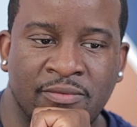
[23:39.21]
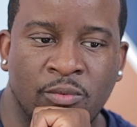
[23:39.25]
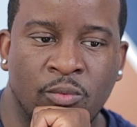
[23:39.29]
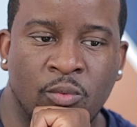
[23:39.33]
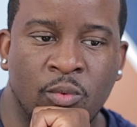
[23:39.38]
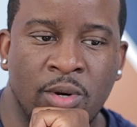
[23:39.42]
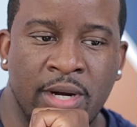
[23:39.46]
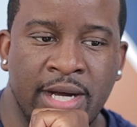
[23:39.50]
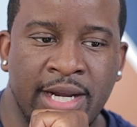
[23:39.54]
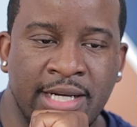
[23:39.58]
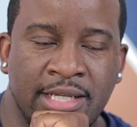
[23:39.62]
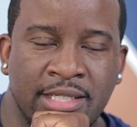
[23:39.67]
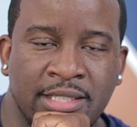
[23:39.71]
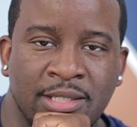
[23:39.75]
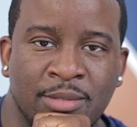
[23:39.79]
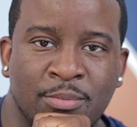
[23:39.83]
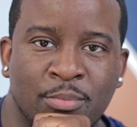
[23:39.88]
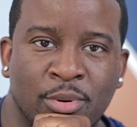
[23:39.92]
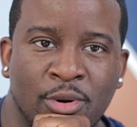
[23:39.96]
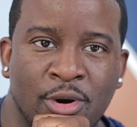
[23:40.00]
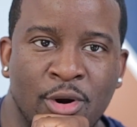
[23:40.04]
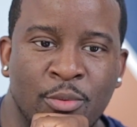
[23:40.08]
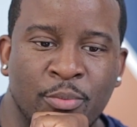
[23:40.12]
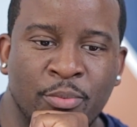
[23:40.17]
what is
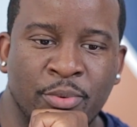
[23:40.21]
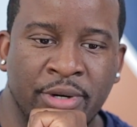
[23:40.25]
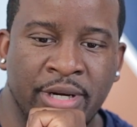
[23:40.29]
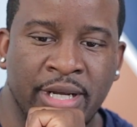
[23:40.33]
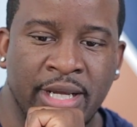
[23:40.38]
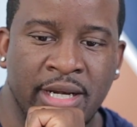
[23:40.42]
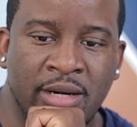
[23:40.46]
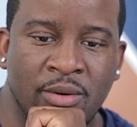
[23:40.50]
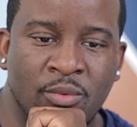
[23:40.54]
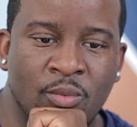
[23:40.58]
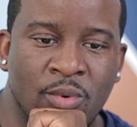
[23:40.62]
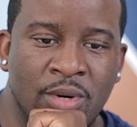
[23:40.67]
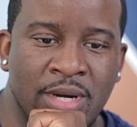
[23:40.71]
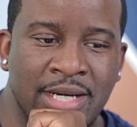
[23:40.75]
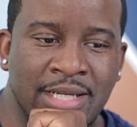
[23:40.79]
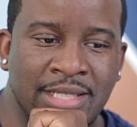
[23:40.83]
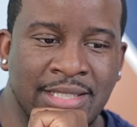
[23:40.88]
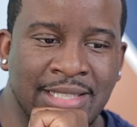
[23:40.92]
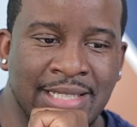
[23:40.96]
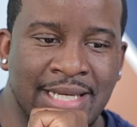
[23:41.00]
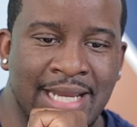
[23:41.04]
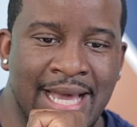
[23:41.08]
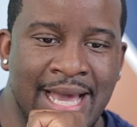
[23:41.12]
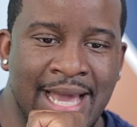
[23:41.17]
appropriate and what
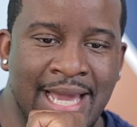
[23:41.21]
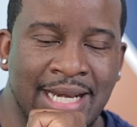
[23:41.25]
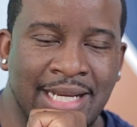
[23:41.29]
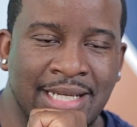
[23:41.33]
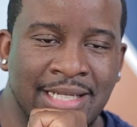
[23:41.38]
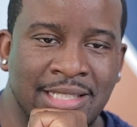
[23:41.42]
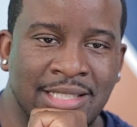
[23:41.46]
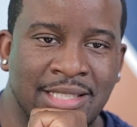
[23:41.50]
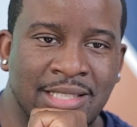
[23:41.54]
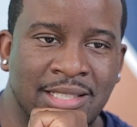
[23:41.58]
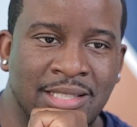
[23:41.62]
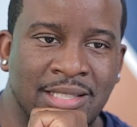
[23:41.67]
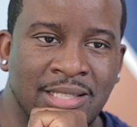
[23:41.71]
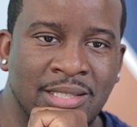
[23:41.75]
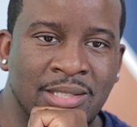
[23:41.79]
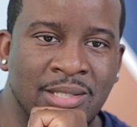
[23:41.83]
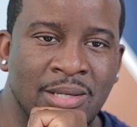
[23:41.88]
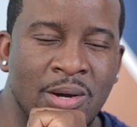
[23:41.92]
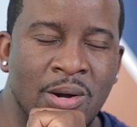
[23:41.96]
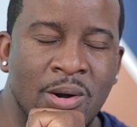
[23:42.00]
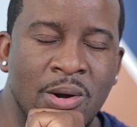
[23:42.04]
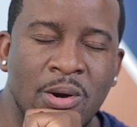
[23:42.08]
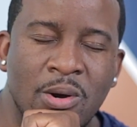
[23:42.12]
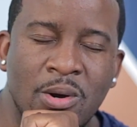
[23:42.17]
is not is
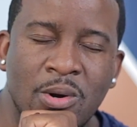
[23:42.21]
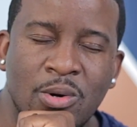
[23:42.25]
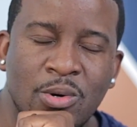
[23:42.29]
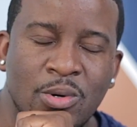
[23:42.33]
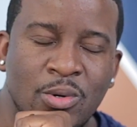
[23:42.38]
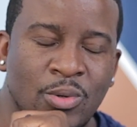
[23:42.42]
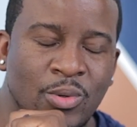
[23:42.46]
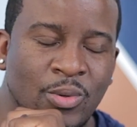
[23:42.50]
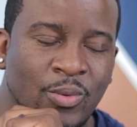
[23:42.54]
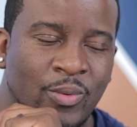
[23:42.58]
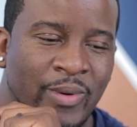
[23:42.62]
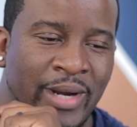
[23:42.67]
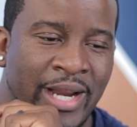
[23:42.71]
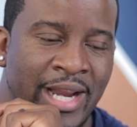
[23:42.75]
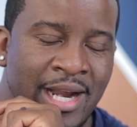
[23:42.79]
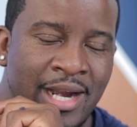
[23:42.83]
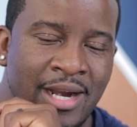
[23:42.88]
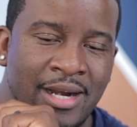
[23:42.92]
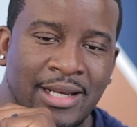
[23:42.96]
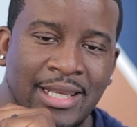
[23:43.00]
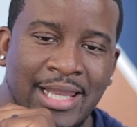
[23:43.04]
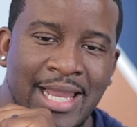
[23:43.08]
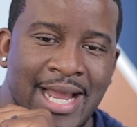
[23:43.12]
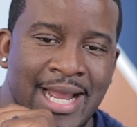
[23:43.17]
so
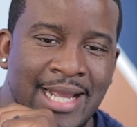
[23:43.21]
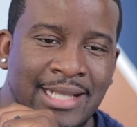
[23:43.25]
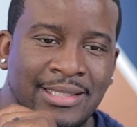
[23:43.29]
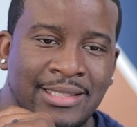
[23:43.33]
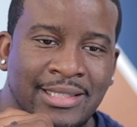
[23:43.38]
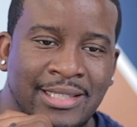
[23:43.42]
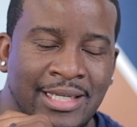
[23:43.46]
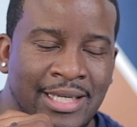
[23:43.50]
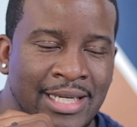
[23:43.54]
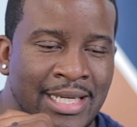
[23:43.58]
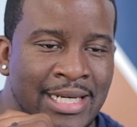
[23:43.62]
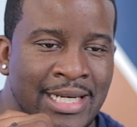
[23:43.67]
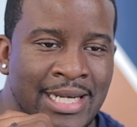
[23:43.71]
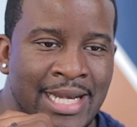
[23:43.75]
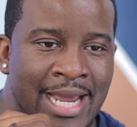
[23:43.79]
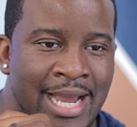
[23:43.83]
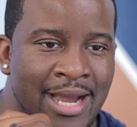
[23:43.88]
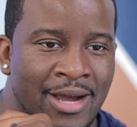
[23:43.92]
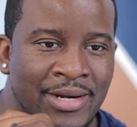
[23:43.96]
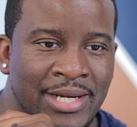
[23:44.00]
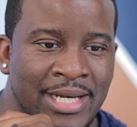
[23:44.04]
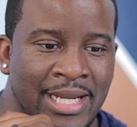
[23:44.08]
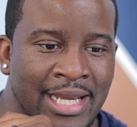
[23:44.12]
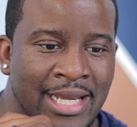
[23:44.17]
hairline thin
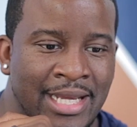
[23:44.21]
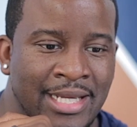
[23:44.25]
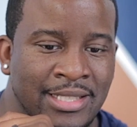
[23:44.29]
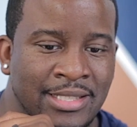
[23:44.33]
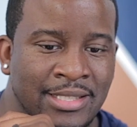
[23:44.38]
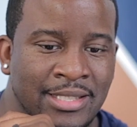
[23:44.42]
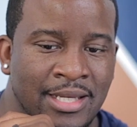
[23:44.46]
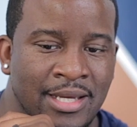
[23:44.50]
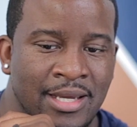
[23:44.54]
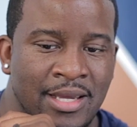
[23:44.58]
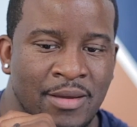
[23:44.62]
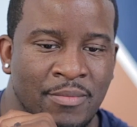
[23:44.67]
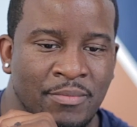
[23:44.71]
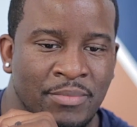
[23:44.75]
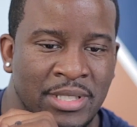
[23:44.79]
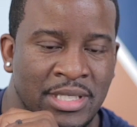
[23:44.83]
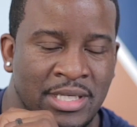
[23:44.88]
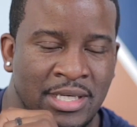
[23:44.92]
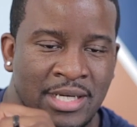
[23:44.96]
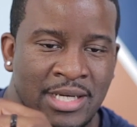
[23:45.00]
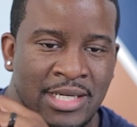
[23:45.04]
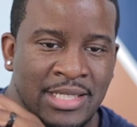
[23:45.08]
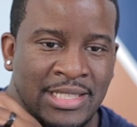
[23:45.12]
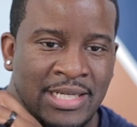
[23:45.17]
nowadays,
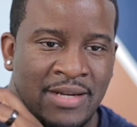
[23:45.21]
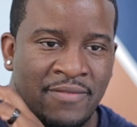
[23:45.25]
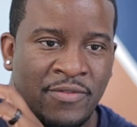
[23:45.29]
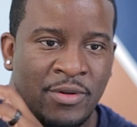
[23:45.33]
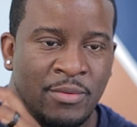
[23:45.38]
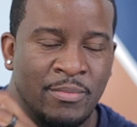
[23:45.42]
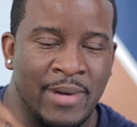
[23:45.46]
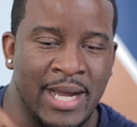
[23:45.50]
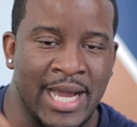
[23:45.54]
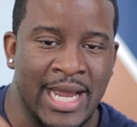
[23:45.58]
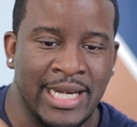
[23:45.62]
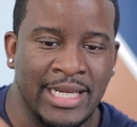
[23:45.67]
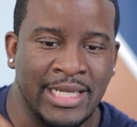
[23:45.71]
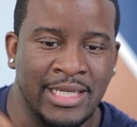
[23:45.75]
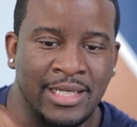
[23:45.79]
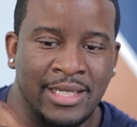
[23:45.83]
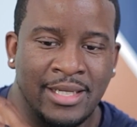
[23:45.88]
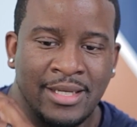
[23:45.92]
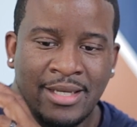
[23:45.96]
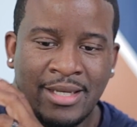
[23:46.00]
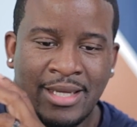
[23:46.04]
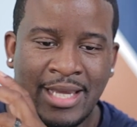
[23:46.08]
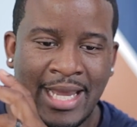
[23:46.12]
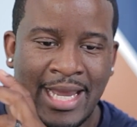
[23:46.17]
because everybody
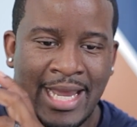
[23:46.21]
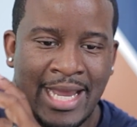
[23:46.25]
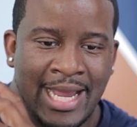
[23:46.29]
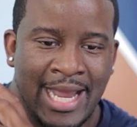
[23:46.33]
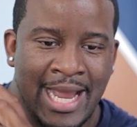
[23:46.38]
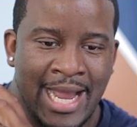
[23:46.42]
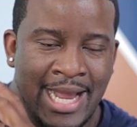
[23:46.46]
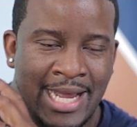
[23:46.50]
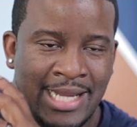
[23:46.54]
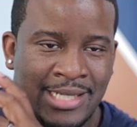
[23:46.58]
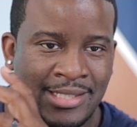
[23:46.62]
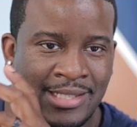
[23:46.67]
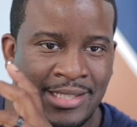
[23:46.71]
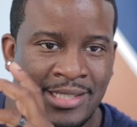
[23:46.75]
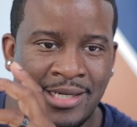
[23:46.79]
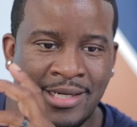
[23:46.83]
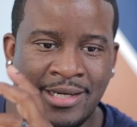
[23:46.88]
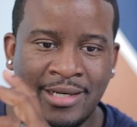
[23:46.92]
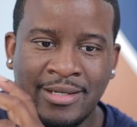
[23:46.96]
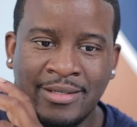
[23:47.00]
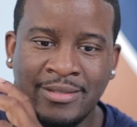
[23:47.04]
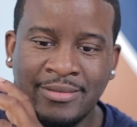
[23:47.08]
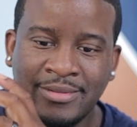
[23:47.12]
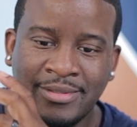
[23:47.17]
has
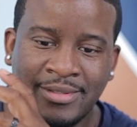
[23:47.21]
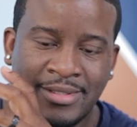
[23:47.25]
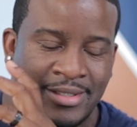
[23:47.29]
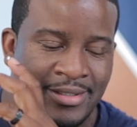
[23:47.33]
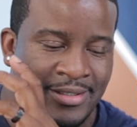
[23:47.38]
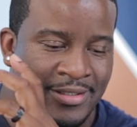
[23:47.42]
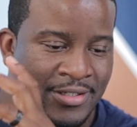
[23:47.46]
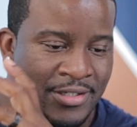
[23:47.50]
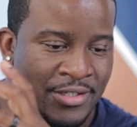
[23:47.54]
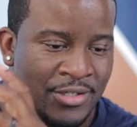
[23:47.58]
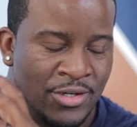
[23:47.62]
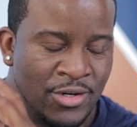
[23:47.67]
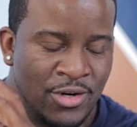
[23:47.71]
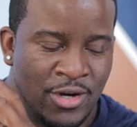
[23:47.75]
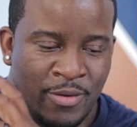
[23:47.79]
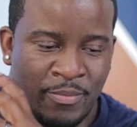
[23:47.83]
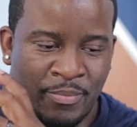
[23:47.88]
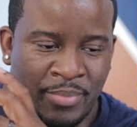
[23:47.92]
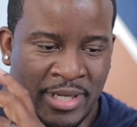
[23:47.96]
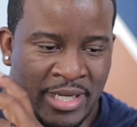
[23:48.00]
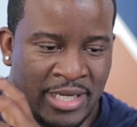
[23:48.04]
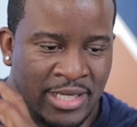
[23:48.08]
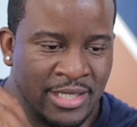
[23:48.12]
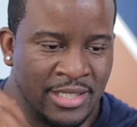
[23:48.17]
their,
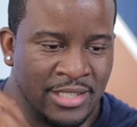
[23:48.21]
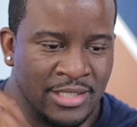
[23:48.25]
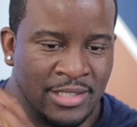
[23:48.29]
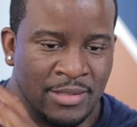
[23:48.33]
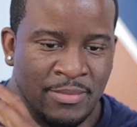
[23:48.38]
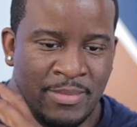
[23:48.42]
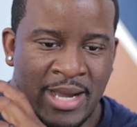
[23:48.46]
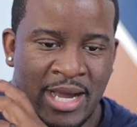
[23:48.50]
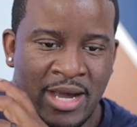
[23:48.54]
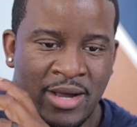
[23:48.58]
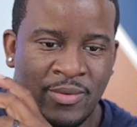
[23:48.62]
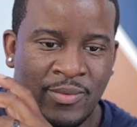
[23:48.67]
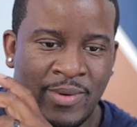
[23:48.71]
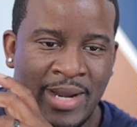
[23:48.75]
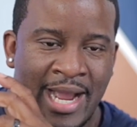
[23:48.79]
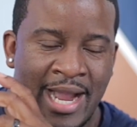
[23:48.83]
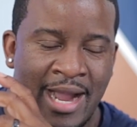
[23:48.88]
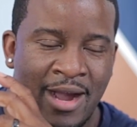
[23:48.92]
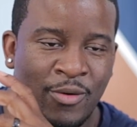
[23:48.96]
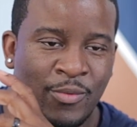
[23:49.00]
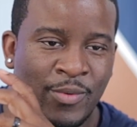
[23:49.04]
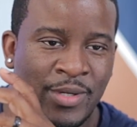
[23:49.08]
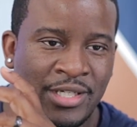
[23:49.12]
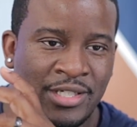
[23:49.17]
opinions about
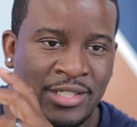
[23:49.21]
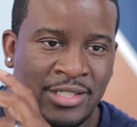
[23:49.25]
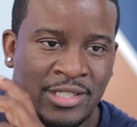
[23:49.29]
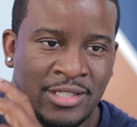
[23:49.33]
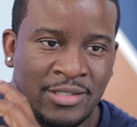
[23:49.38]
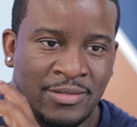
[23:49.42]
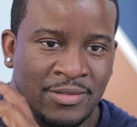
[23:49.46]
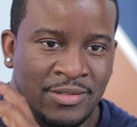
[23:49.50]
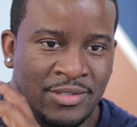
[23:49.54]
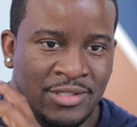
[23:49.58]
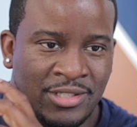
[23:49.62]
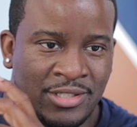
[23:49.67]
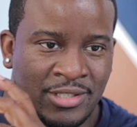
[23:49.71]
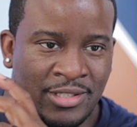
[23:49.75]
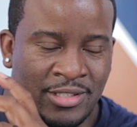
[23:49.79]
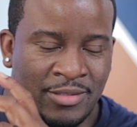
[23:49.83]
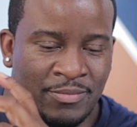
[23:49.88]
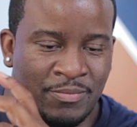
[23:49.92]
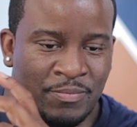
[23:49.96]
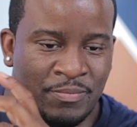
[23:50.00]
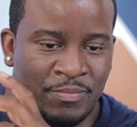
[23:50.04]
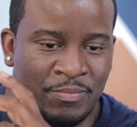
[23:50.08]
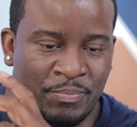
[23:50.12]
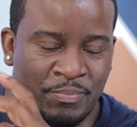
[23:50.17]
how we
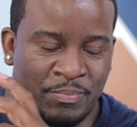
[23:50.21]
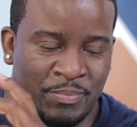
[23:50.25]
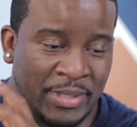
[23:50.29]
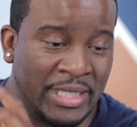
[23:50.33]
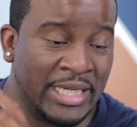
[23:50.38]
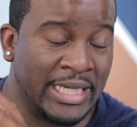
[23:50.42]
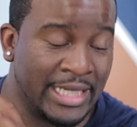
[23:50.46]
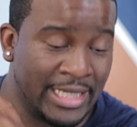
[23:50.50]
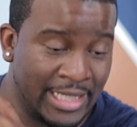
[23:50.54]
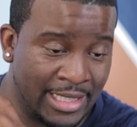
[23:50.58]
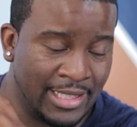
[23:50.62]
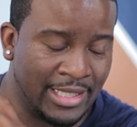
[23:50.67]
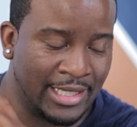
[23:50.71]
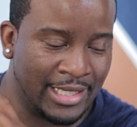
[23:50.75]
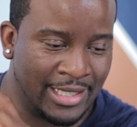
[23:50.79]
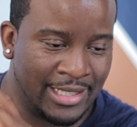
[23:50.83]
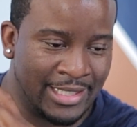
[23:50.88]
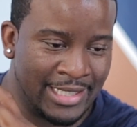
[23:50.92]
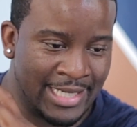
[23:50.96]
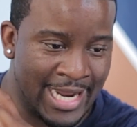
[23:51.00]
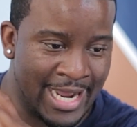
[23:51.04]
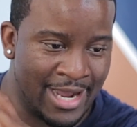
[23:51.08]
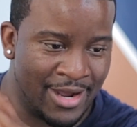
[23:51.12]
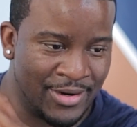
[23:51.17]
should be
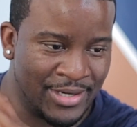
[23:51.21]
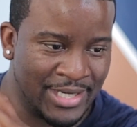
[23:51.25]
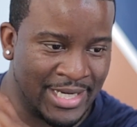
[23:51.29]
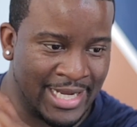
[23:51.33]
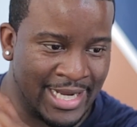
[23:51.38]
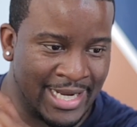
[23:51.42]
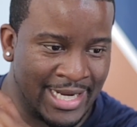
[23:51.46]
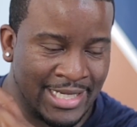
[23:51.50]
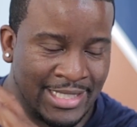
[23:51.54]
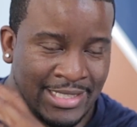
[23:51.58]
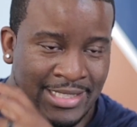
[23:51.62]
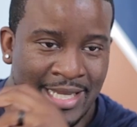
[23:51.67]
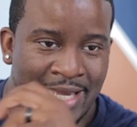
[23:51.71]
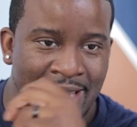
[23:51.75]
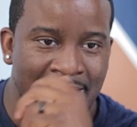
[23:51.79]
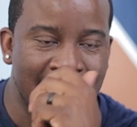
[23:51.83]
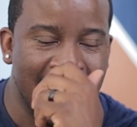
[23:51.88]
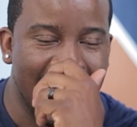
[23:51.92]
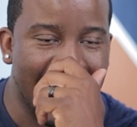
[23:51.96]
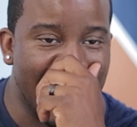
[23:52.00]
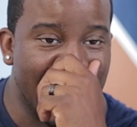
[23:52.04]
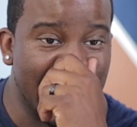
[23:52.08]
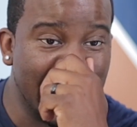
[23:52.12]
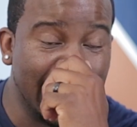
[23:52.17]
nowadays,
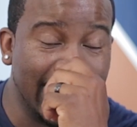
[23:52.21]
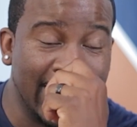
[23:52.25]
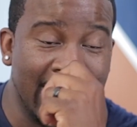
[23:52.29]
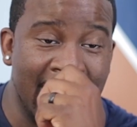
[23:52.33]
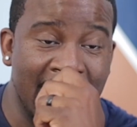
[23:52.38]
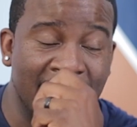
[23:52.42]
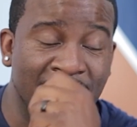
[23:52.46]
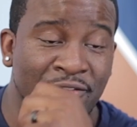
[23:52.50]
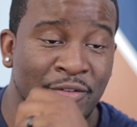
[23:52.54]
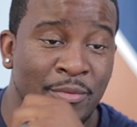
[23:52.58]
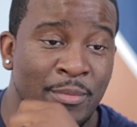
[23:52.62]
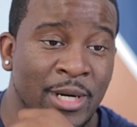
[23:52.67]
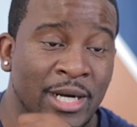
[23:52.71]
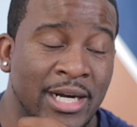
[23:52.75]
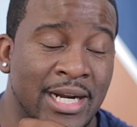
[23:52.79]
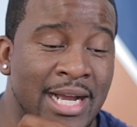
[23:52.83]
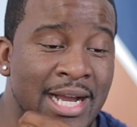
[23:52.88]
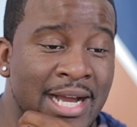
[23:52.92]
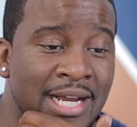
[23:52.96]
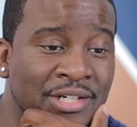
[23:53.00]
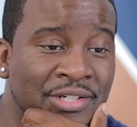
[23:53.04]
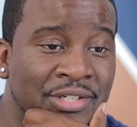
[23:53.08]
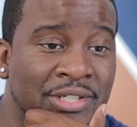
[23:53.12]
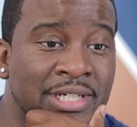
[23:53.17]
and a lot of them are
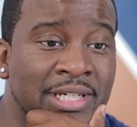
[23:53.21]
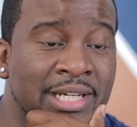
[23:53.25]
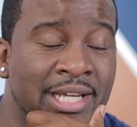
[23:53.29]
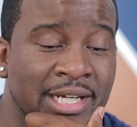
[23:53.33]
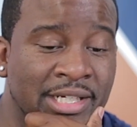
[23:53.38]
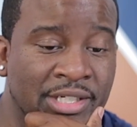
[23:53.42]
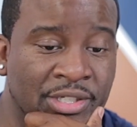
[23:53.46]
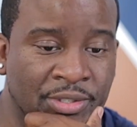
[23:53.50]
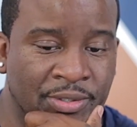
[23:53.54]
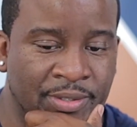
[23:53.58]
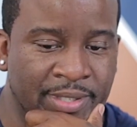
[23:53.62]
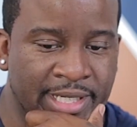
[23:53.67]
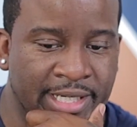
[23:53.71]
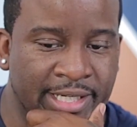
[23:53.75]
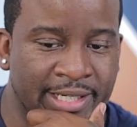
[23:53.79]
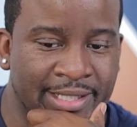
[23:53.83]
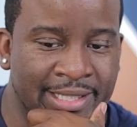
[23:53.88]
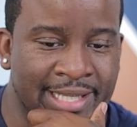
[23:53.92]
contradictory.